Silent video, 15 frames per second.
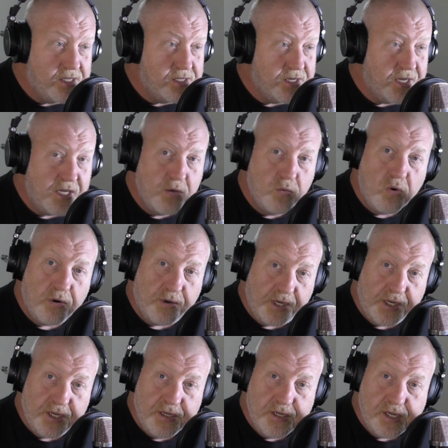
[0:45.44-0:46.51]
near
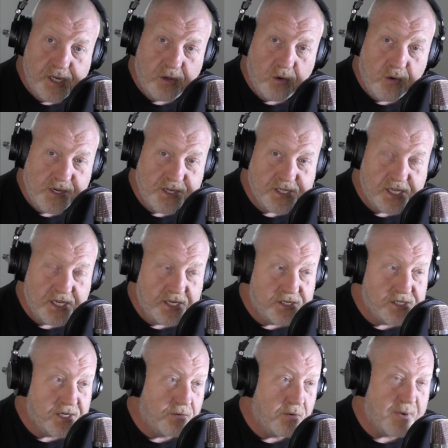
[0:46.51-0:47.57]
Warwick in Queensland.
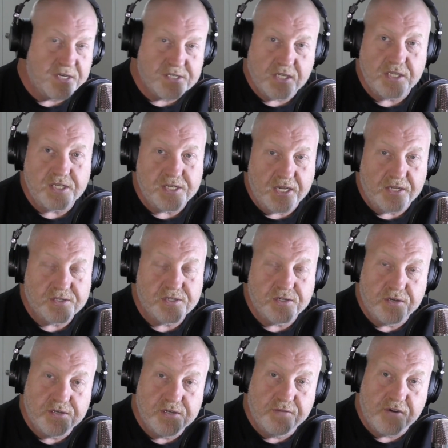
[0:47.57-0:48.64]
So we basically
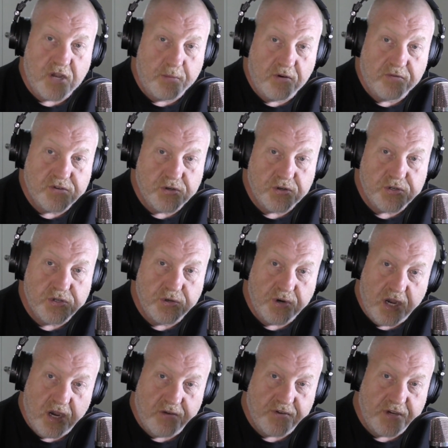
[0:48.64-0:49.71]
downsized. I've come off sort of
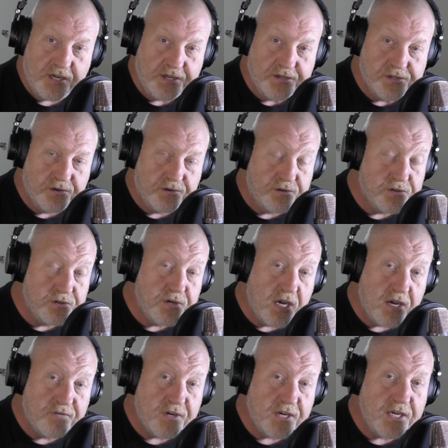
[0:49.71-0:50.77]
2.5 acres onto
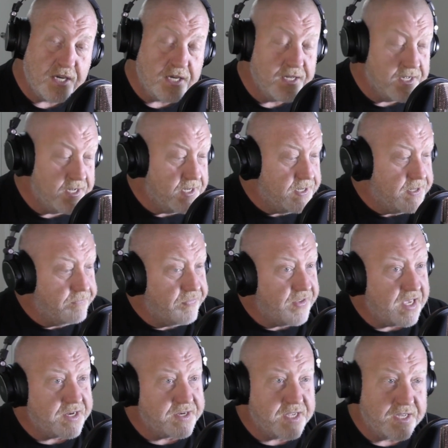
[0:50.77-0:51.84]
half an acre
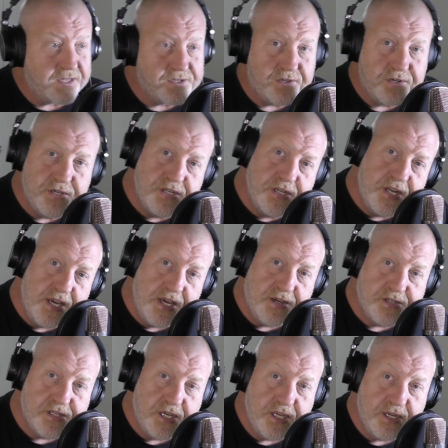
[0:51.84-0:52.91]
and downsized
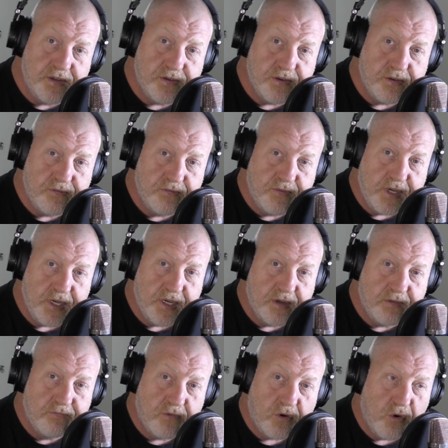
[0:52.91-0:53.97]
in-house and sort of
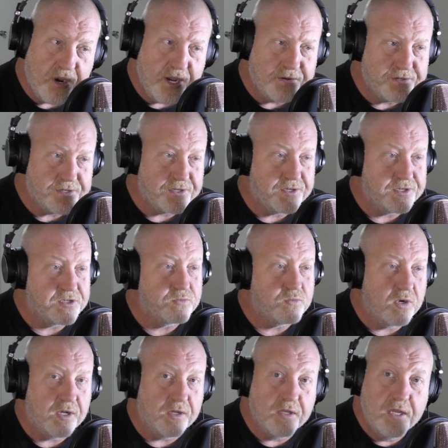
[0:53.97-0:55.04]
ground size as
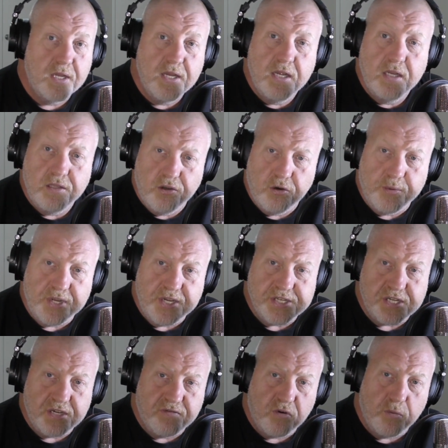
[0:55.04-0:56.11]
well. A little bit
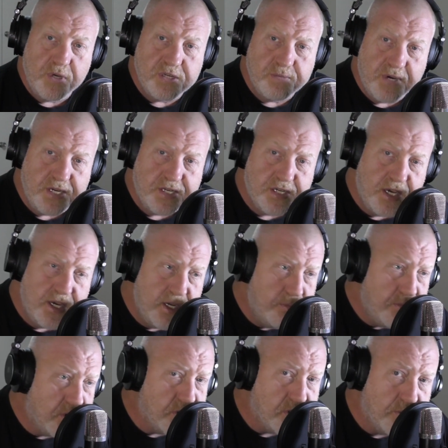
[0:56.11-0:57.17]
easier for me to maintain
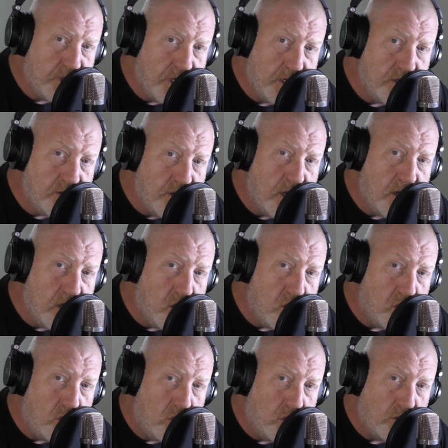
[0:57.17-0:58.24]
because I'm getting
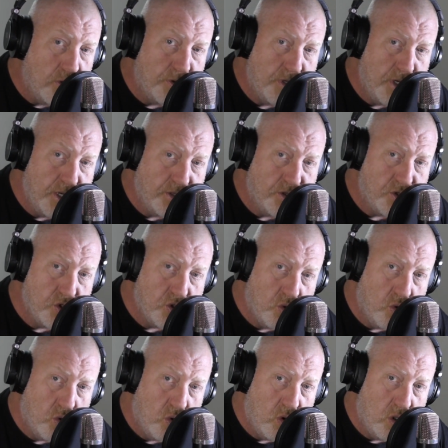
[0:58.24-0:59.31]
old and
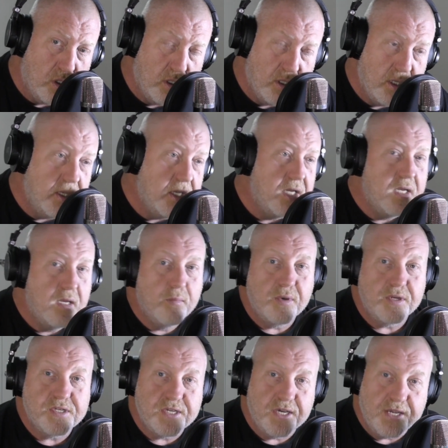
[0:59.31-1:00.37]
sore.
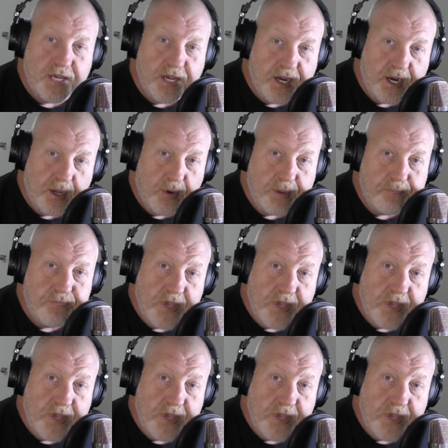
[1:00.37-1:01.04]
But yeah, anyway.